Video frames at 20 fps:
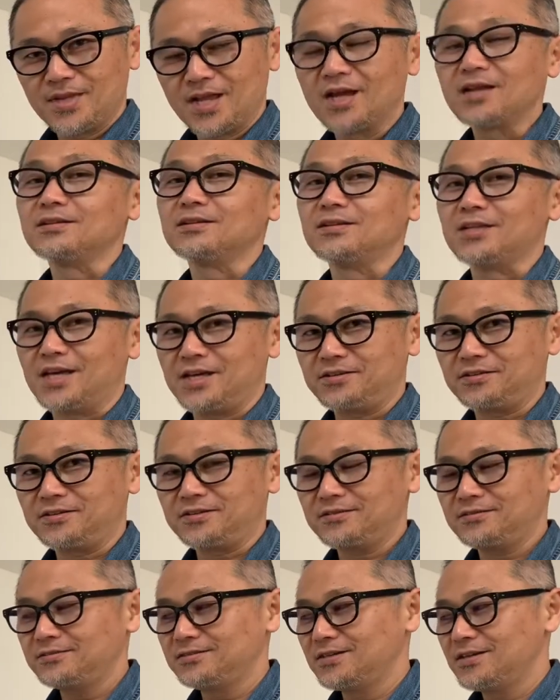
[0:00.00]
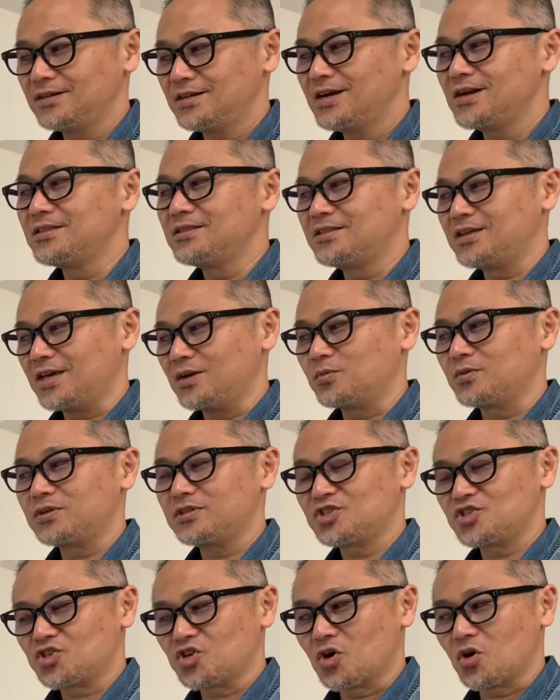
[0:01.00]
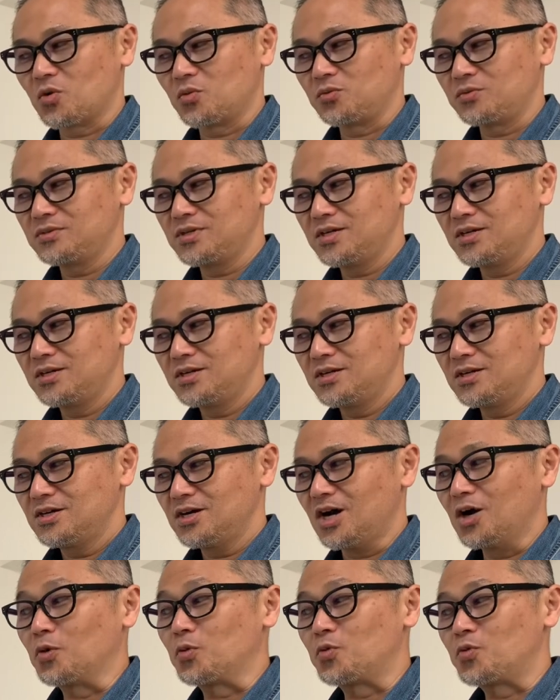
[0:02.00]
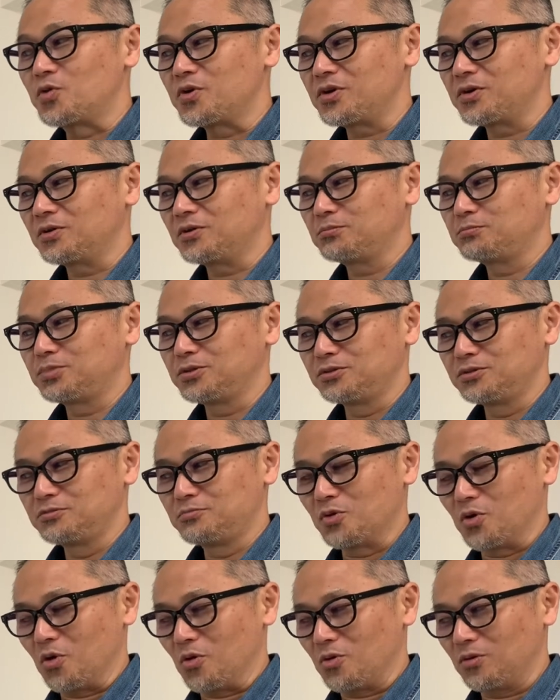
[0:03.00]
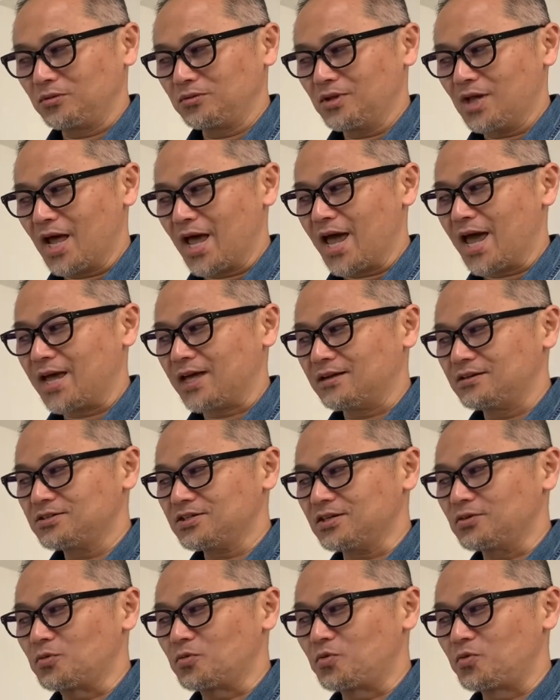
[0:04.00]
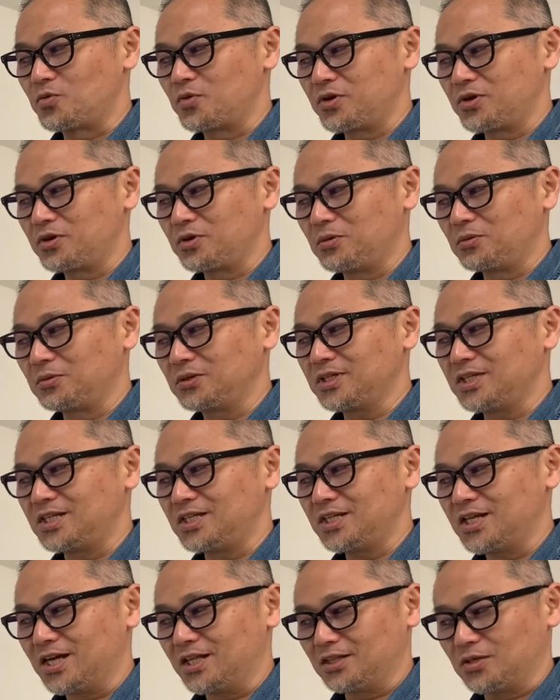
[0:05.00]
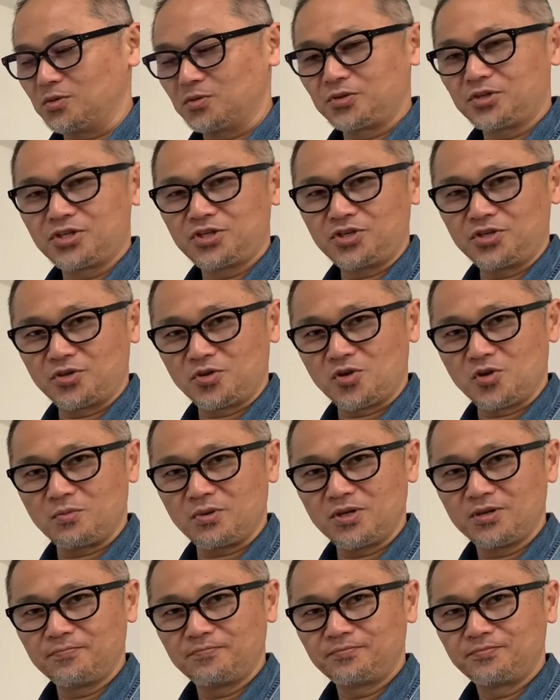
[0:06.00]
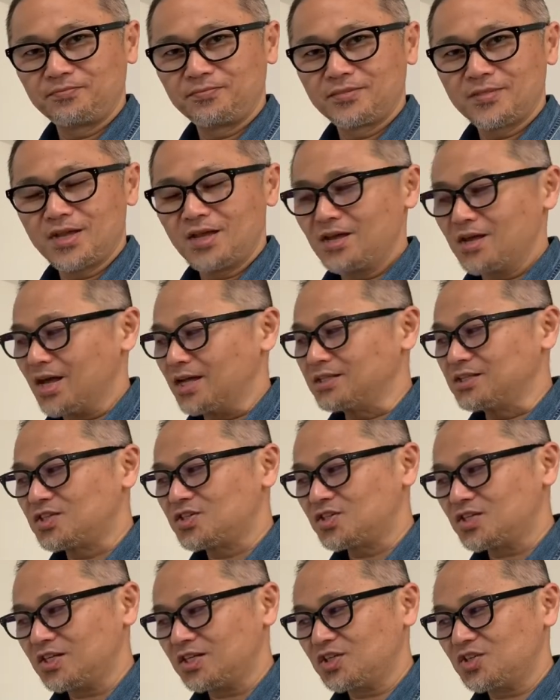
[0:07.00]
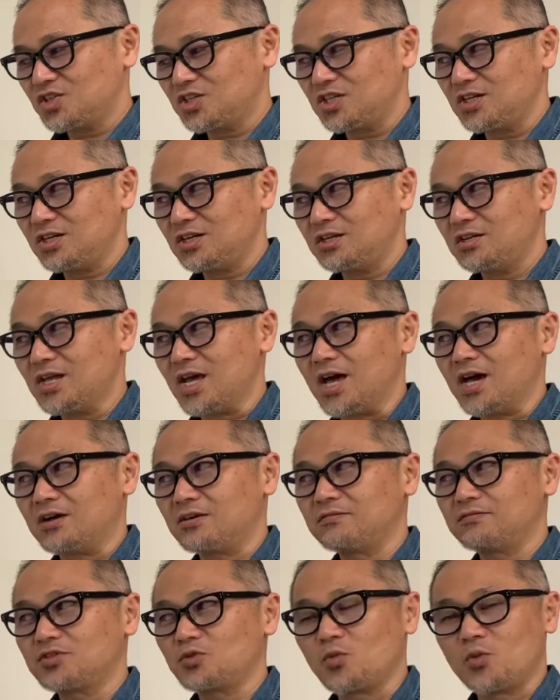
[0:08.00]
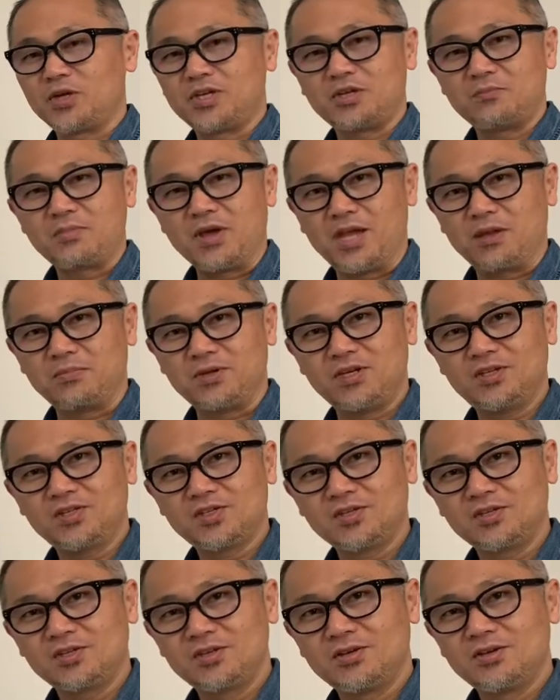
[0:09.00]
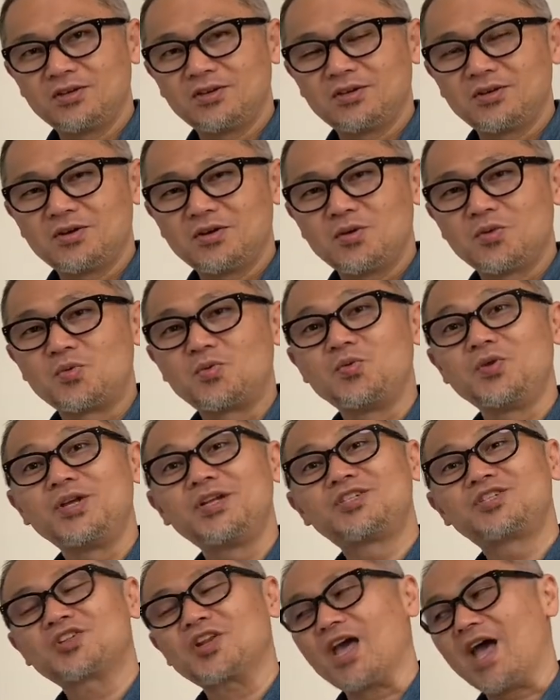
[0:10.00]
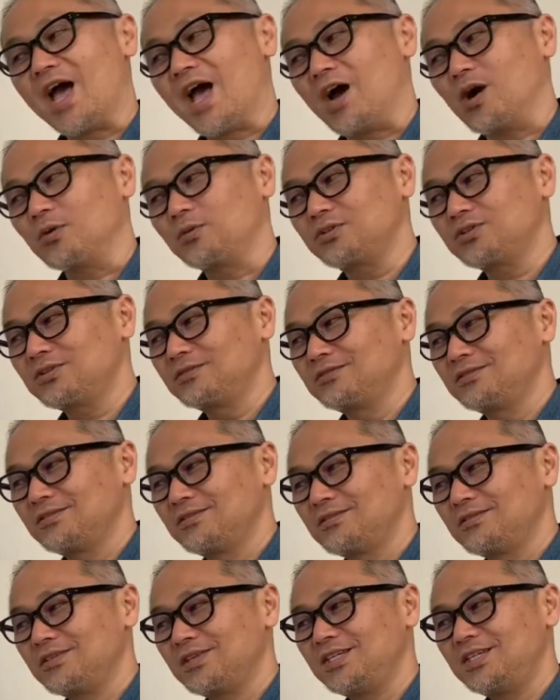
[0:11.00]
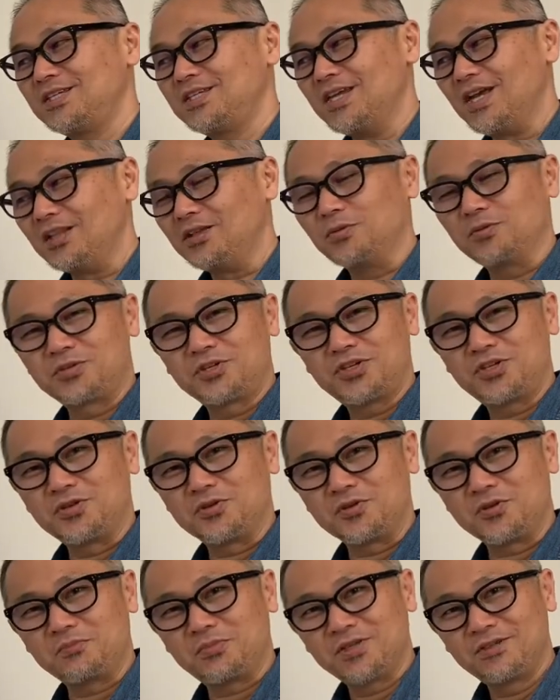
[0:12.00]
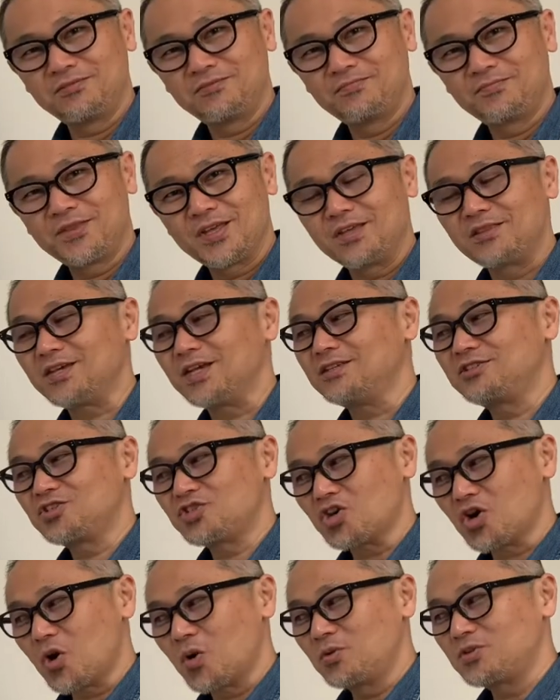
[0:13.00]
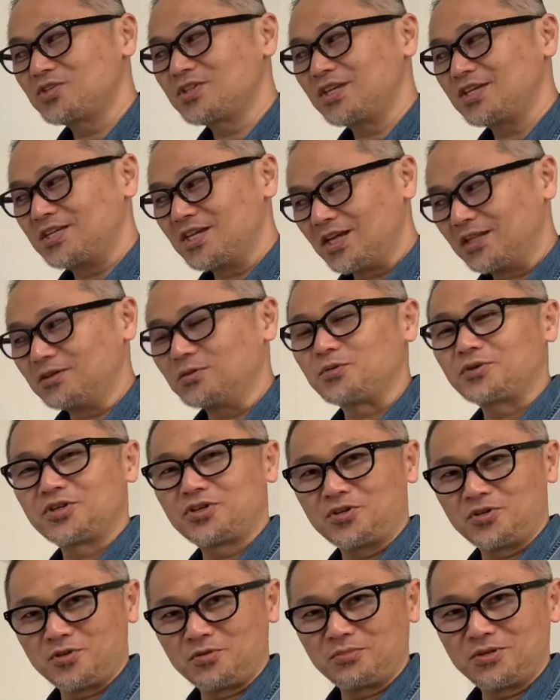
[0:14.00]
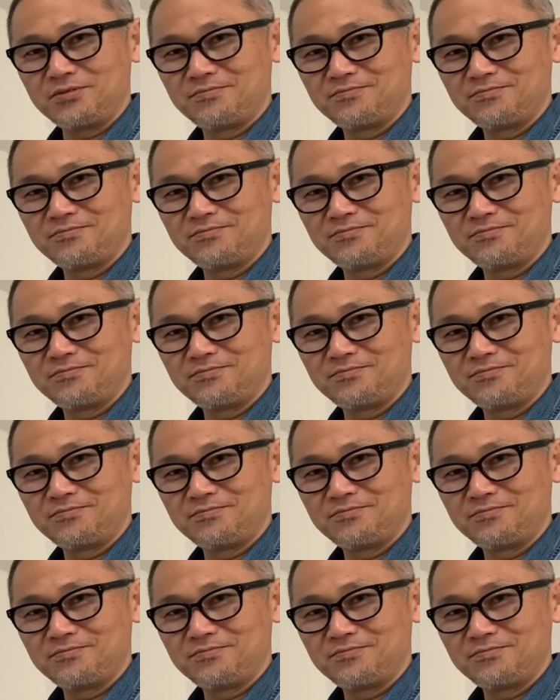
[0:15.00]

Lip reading: Later, they were shown a real blue ball and a real yellow cube. And 16 out of 20 babies reached out the yellow cube. They chose the yellow cube.